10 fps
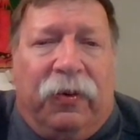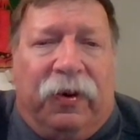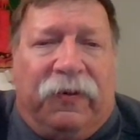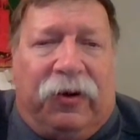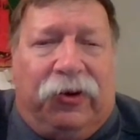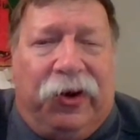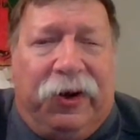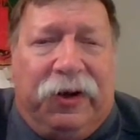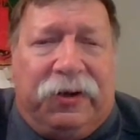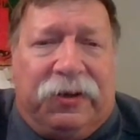We've
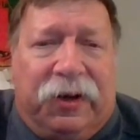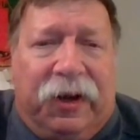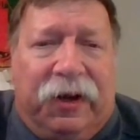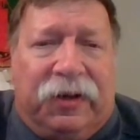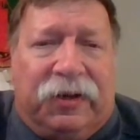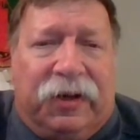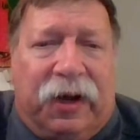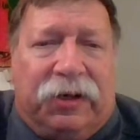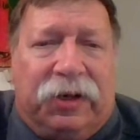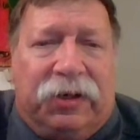already seen
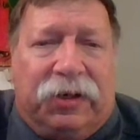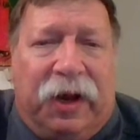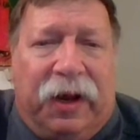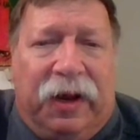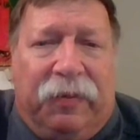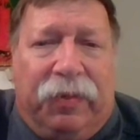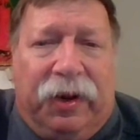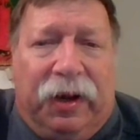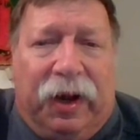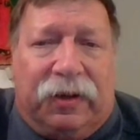sections A,
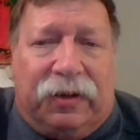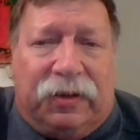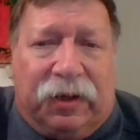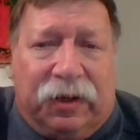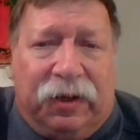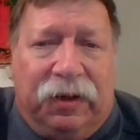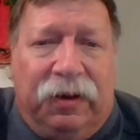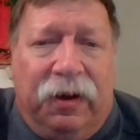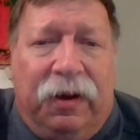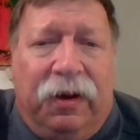B, and C,
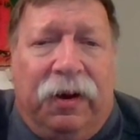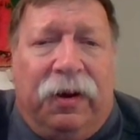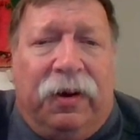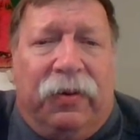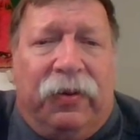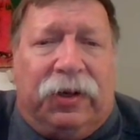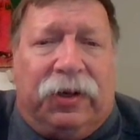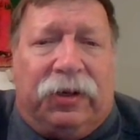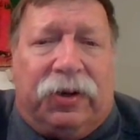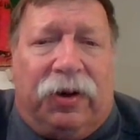which
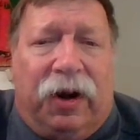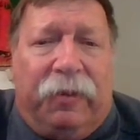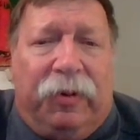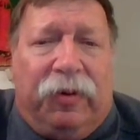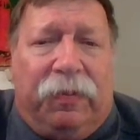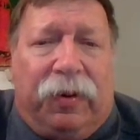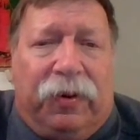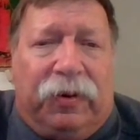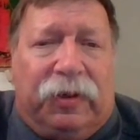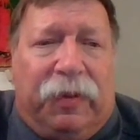described
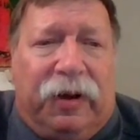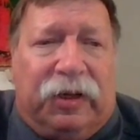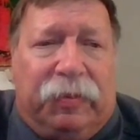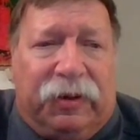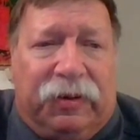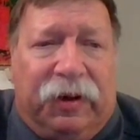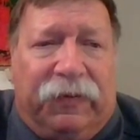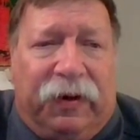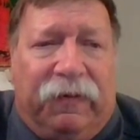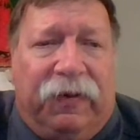reports by
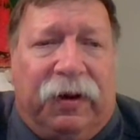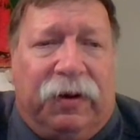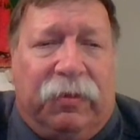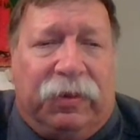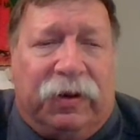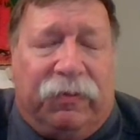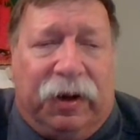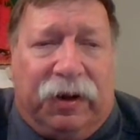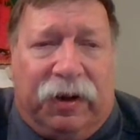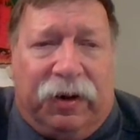specific victims of
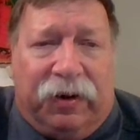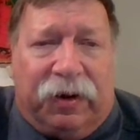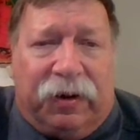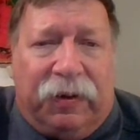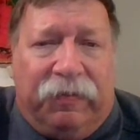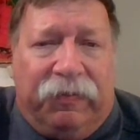McCarrick.